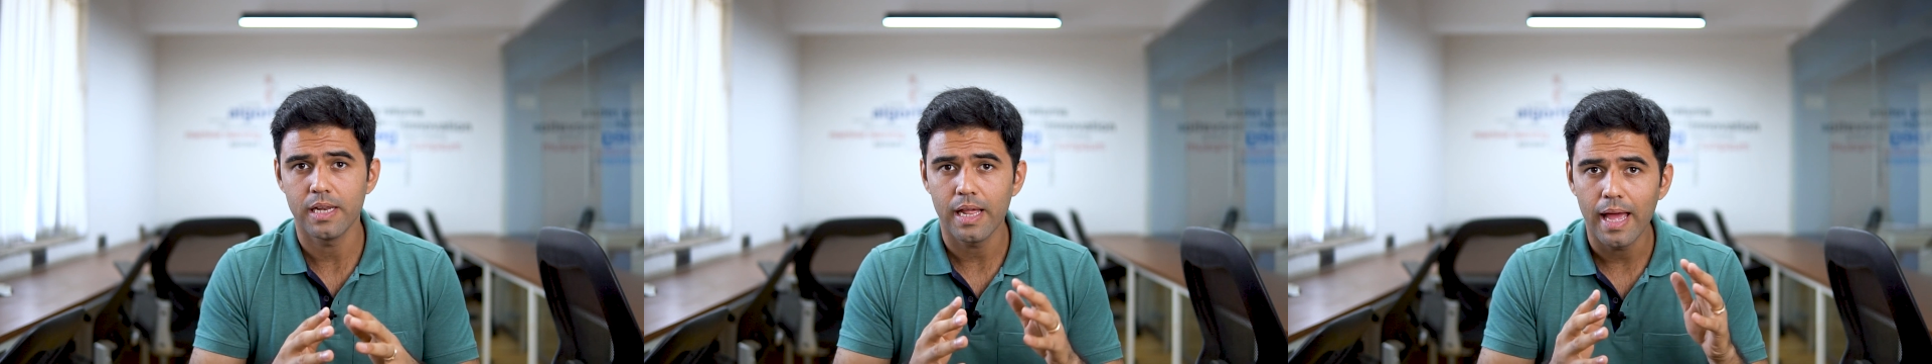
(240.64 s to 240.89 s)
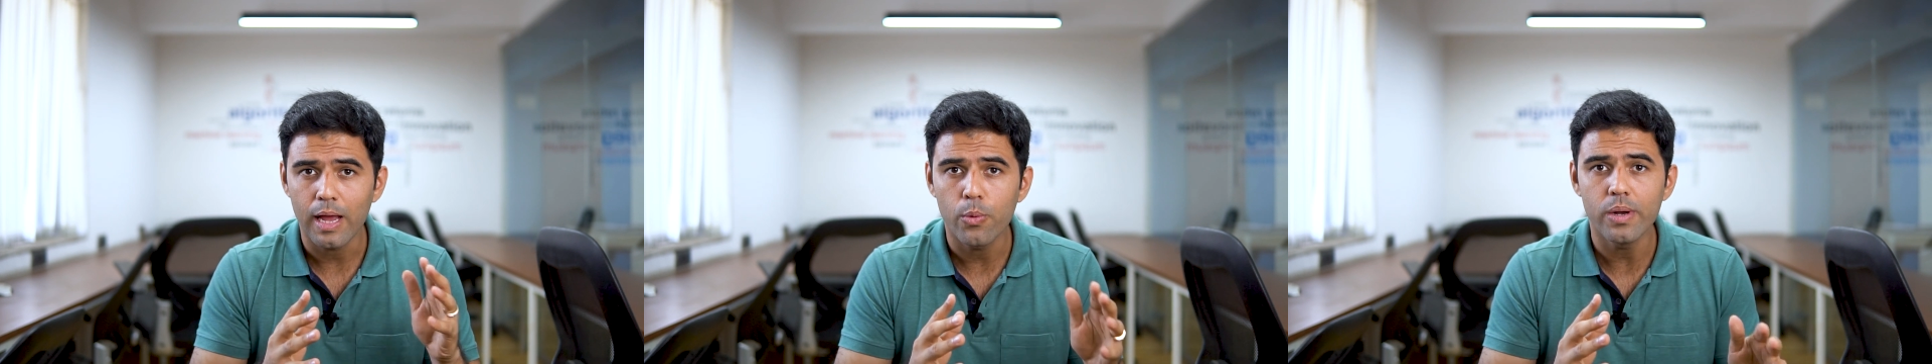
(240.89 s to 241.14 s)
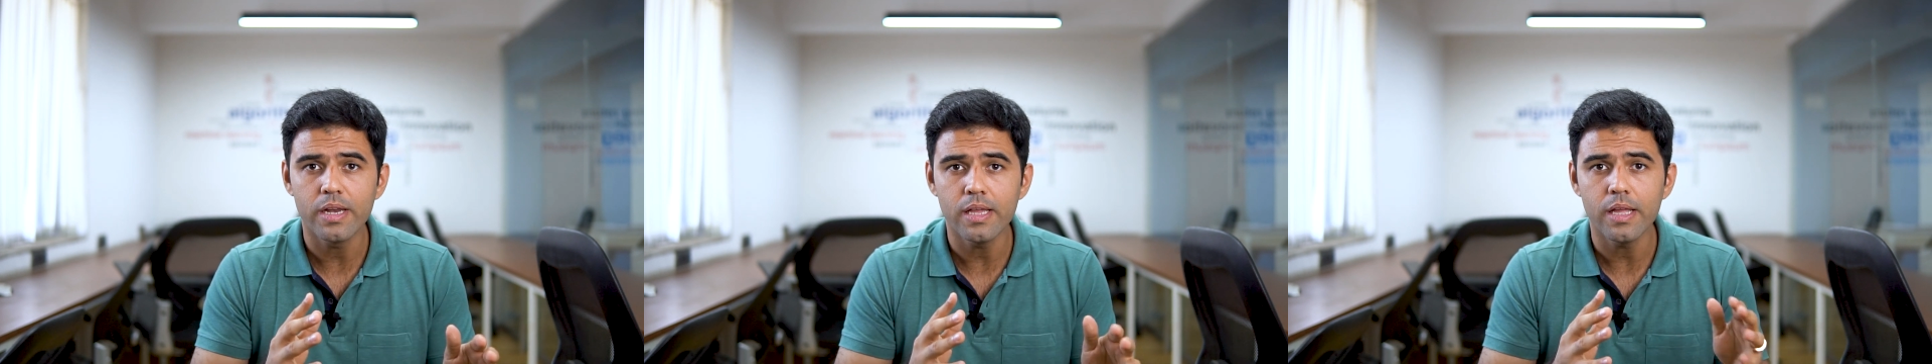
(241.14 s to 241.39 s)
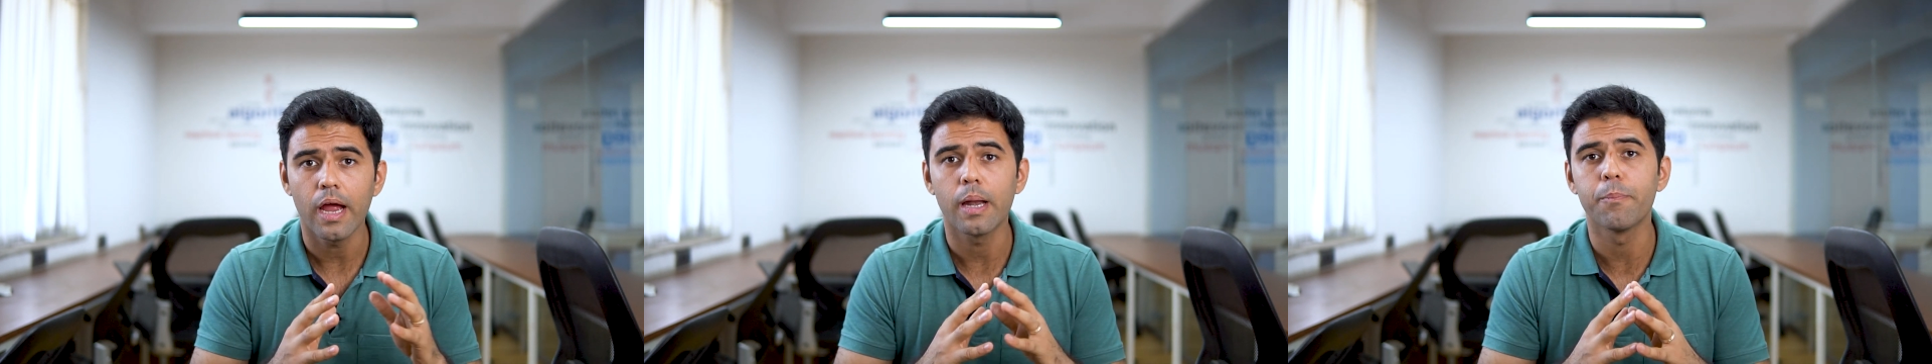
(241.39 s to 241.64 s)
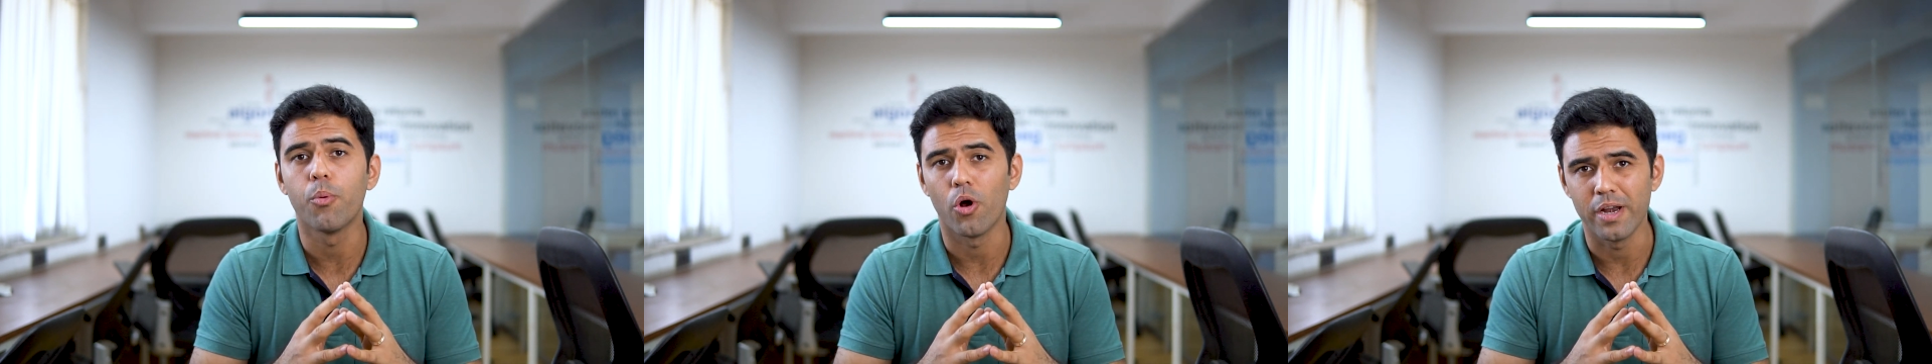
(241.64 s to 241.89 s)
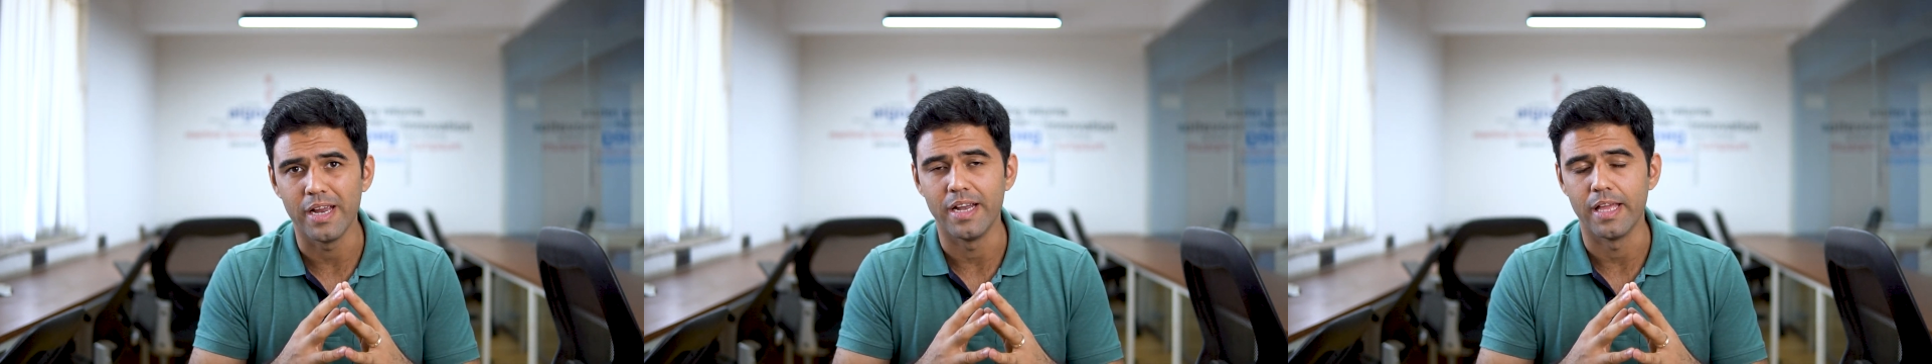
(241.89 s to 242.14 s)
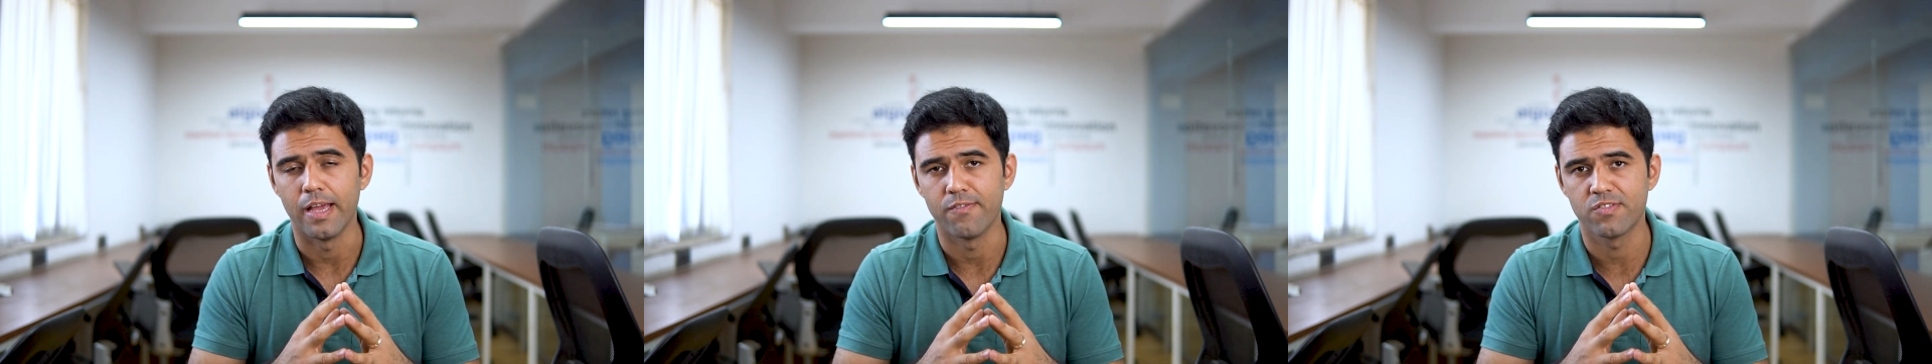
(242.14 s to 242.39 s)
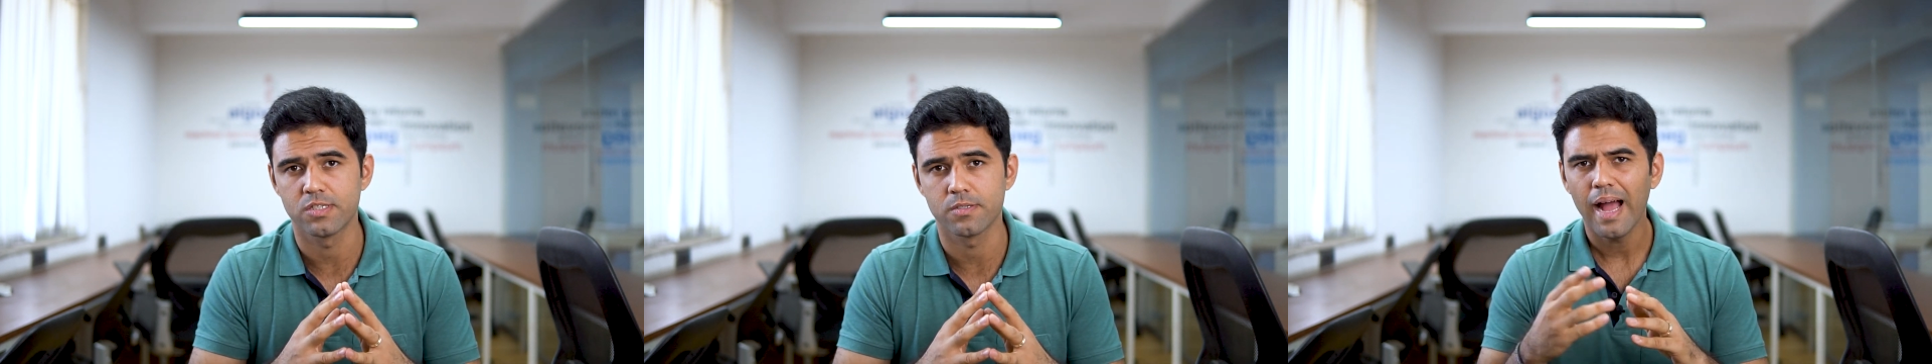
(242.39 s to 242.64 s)
than equity and bond
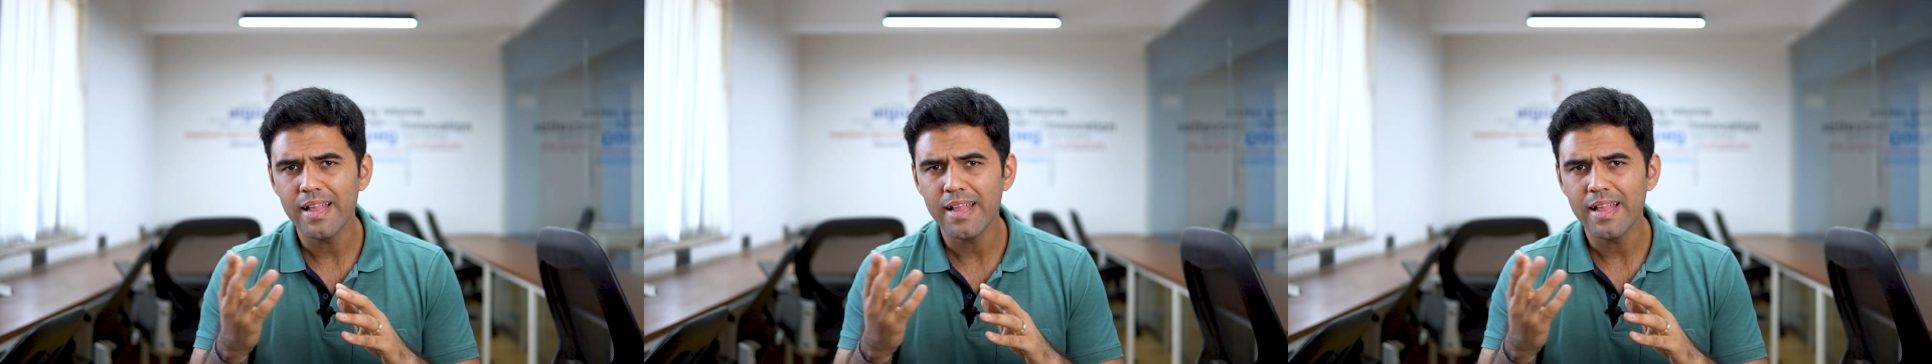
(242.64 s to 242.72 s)
ETFs.